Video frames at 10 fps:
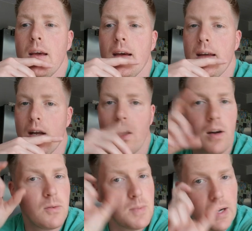And it all
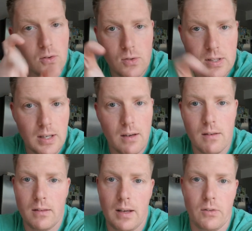comes back to a
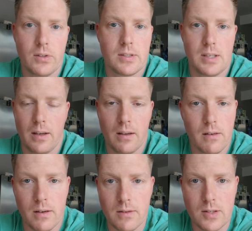cellular level,
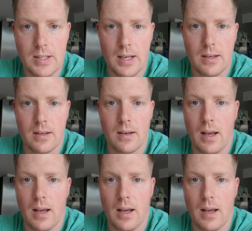cellular understanding.